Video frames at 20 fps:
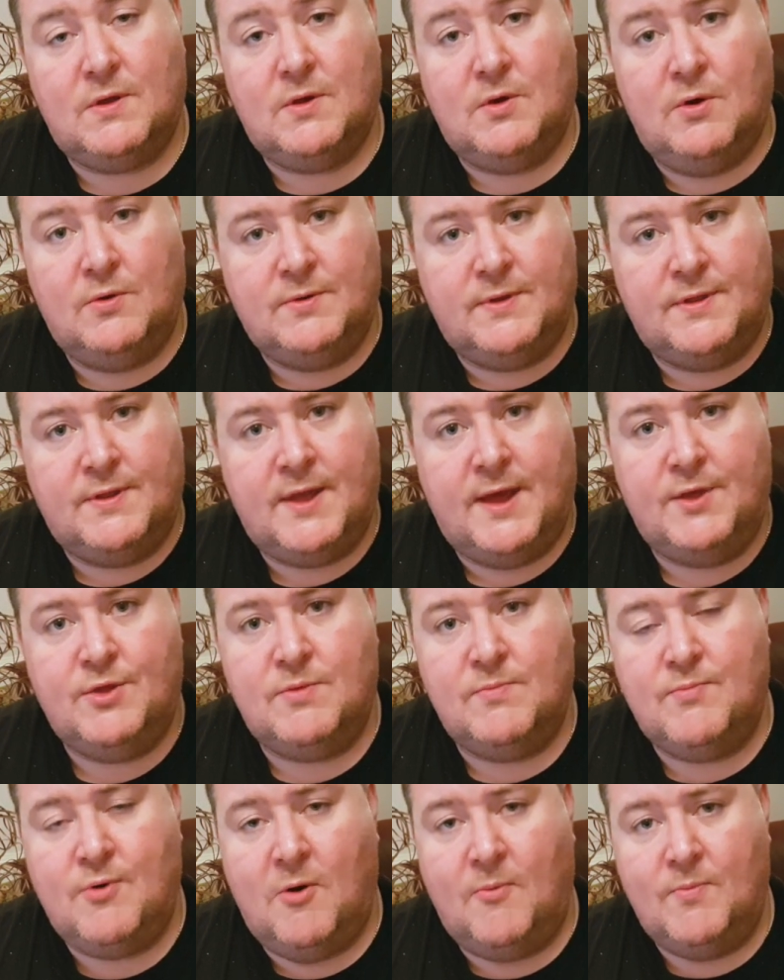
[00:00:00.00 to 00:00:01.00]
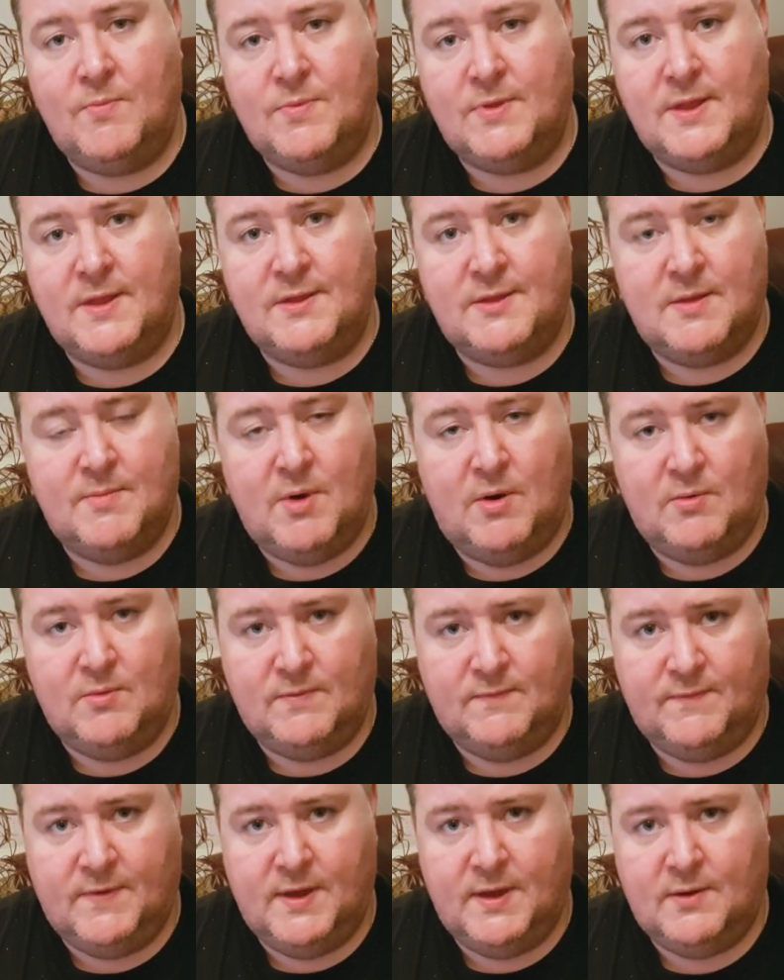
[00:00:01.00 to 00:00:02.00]
condensation problems in some older
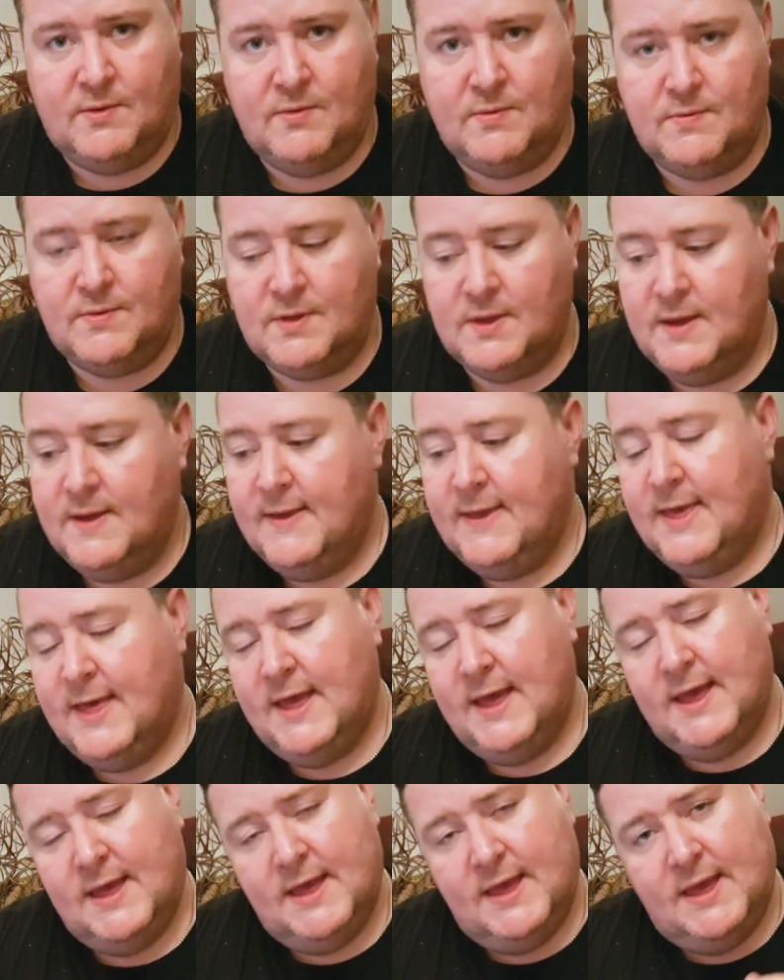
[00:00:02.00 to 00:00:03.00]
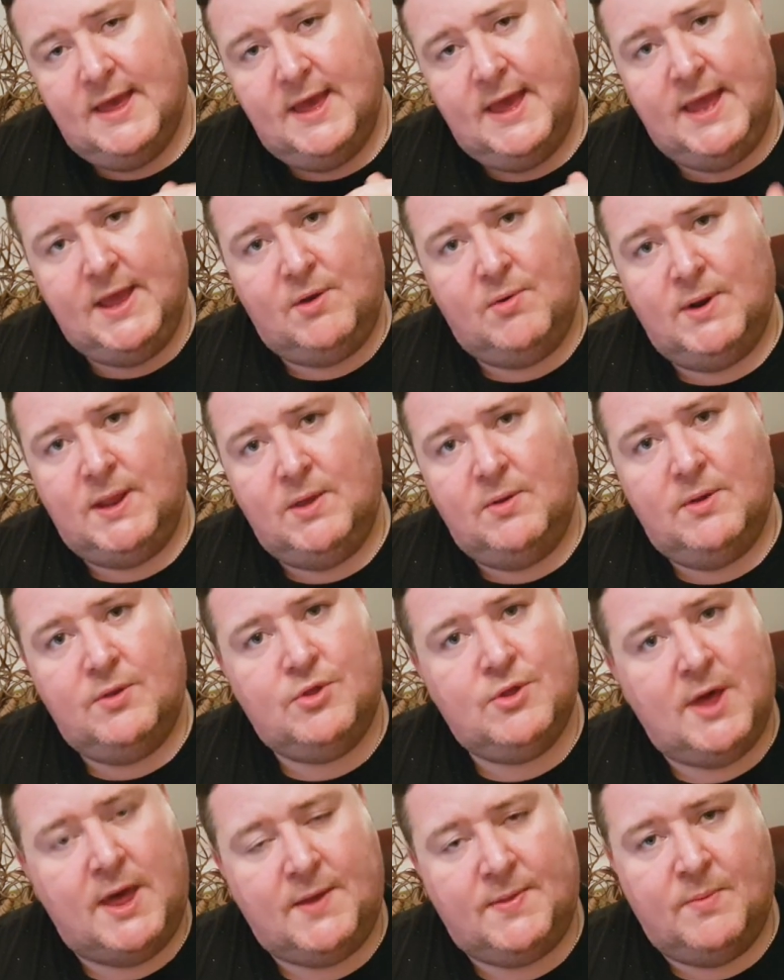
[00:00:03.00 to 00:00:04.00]
vehicles. Equally,
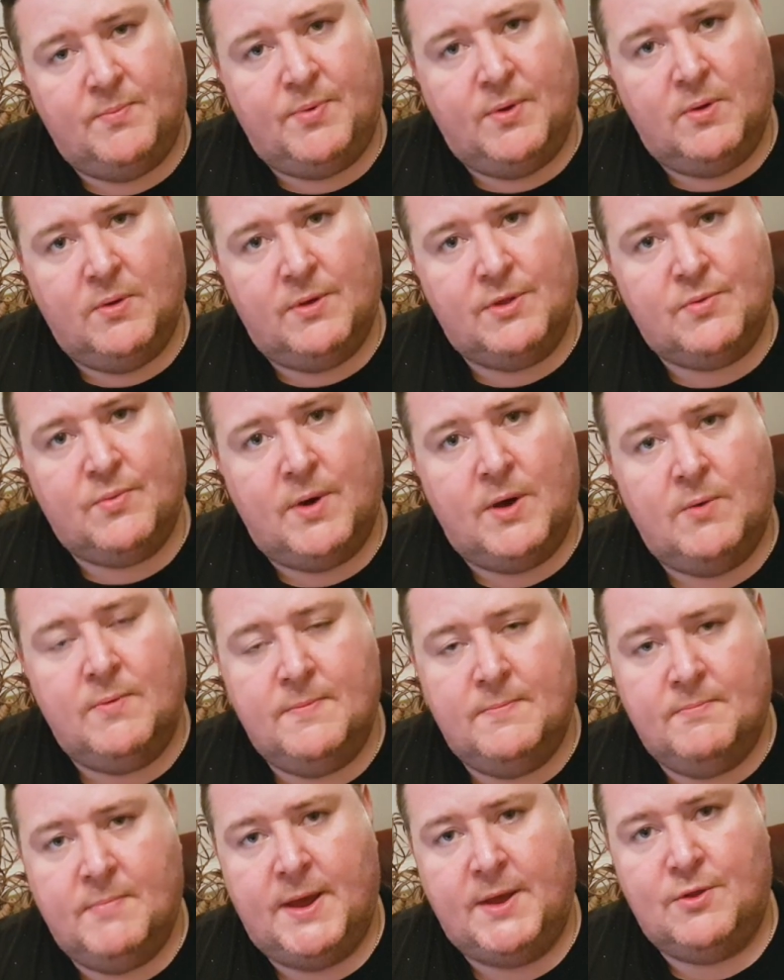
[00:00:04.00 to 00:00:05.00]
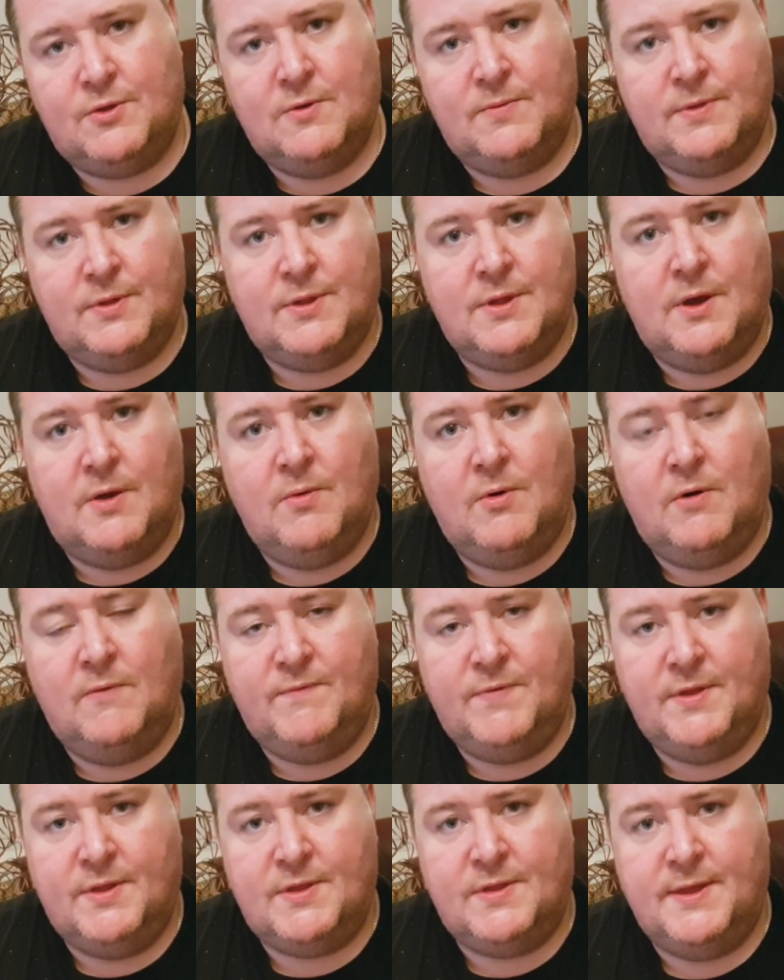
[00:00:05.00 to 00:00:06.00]
check the boot as well, make sure there's no
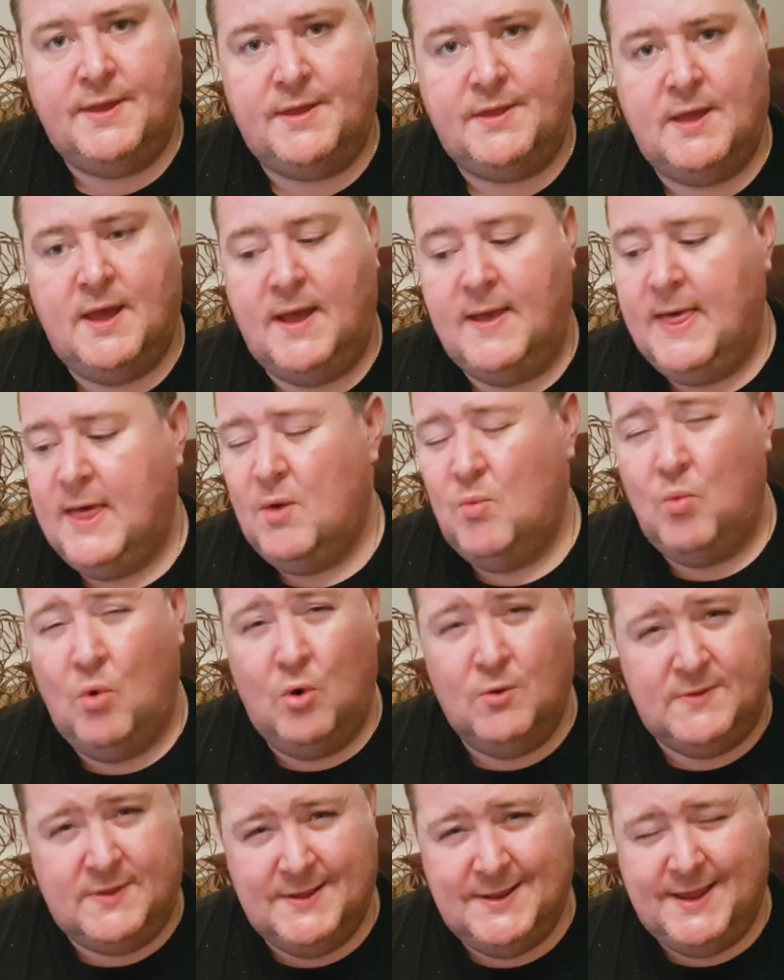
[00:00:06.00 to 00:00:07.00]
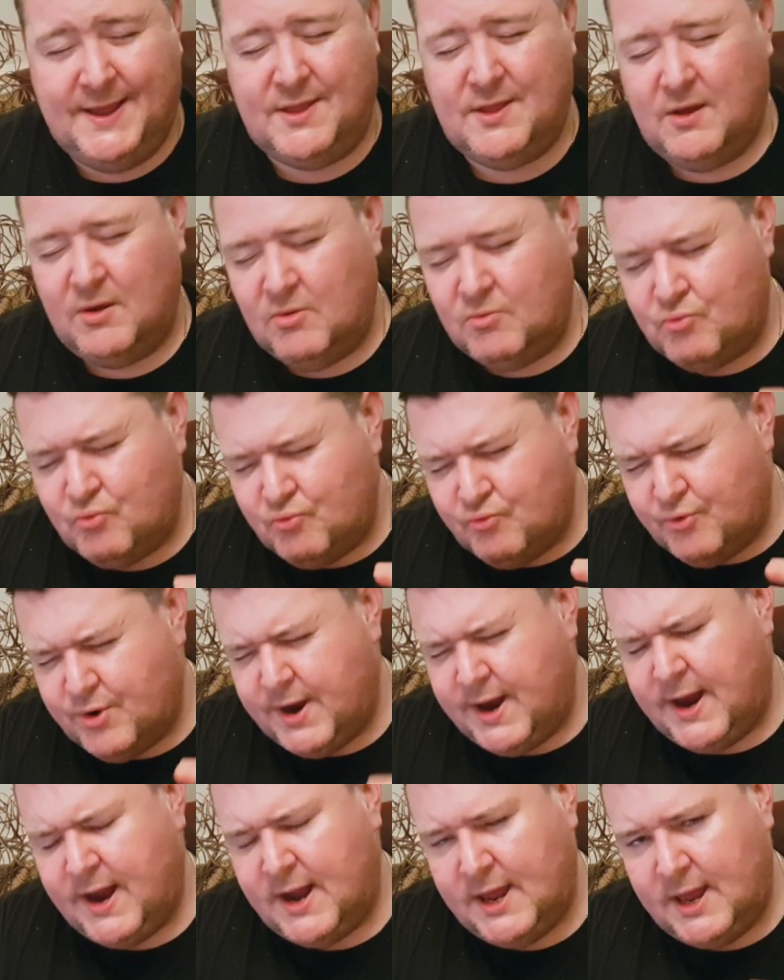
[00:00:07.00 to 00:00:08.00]
obvious leaks there. Water leaks are
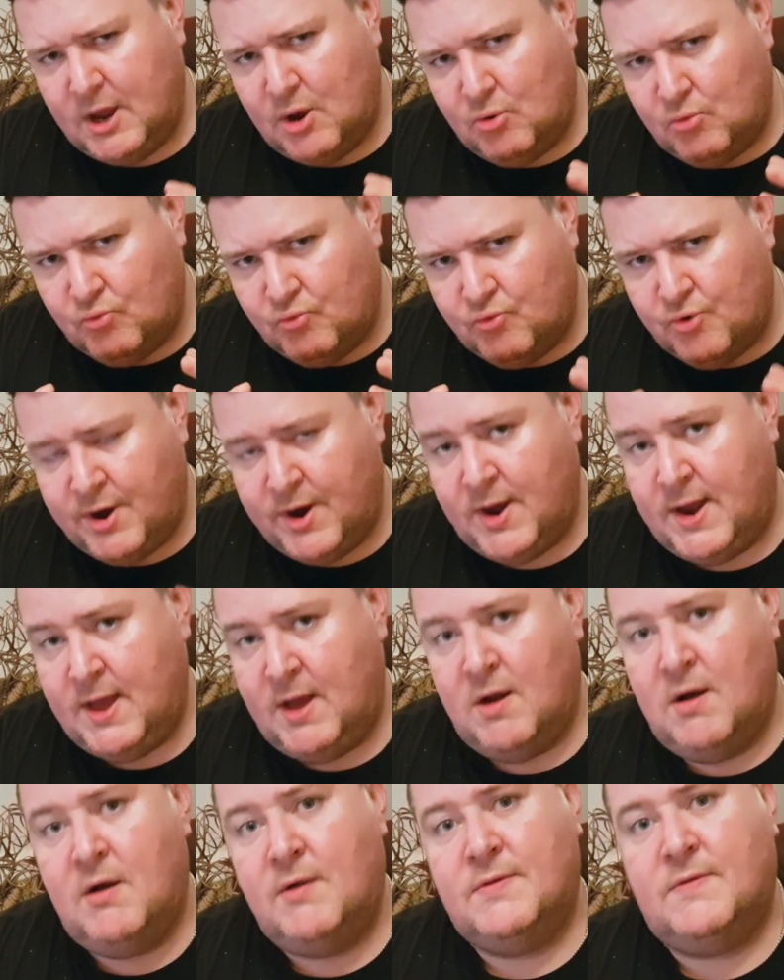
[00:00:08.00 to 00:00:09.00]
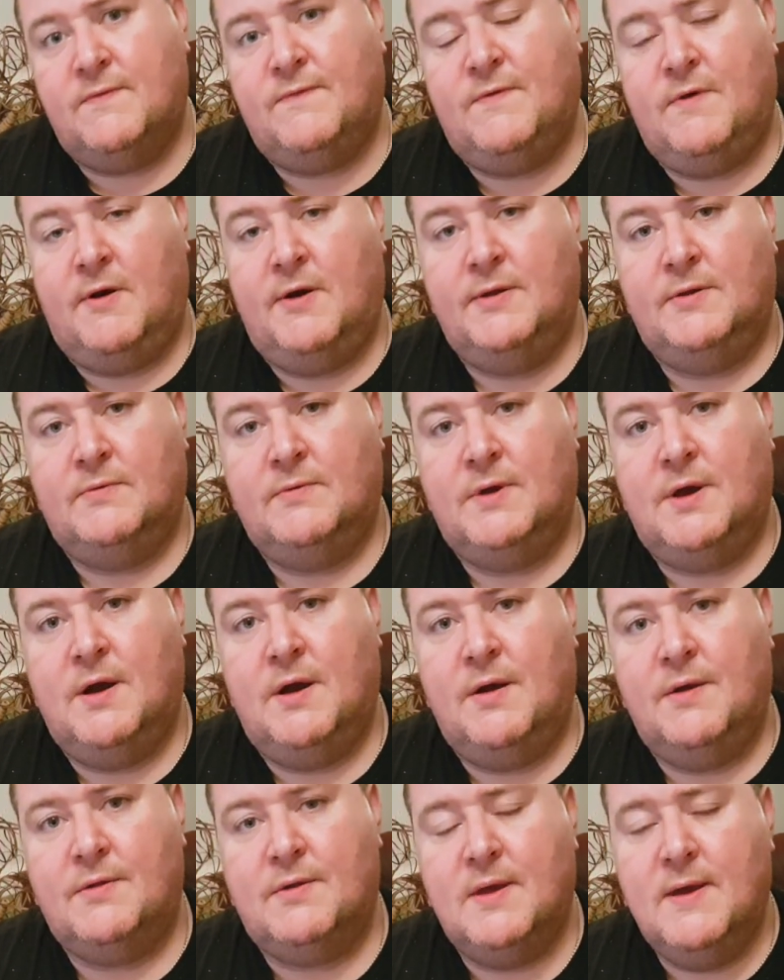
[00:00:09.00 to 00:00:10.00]
really, really hard to find on
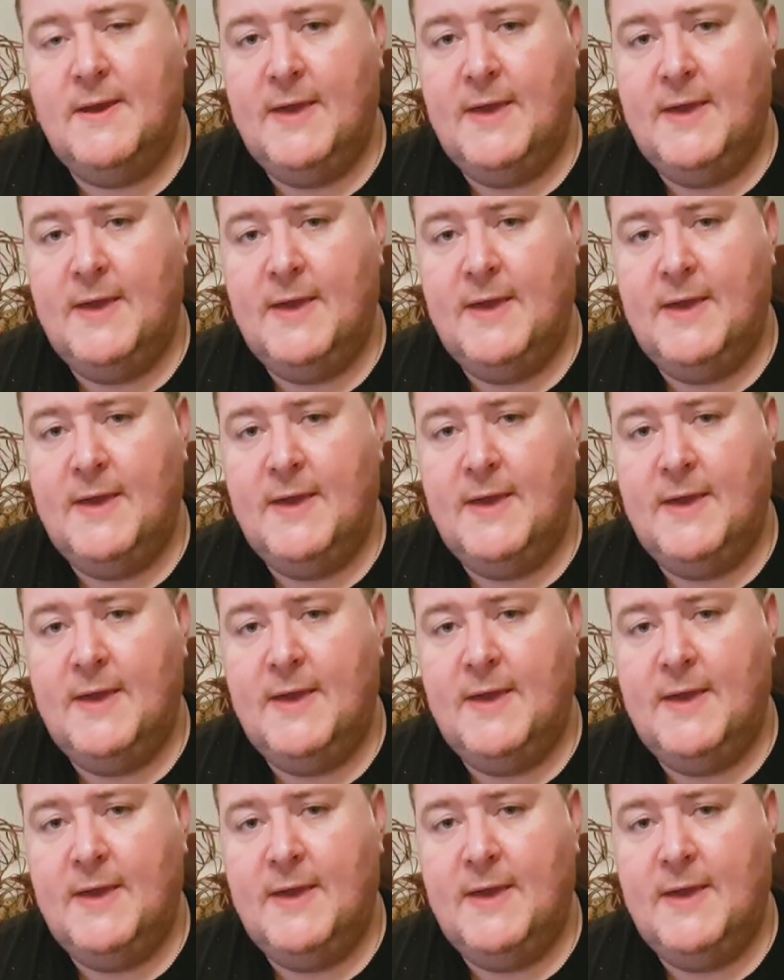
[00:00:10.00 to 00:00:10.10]
cars,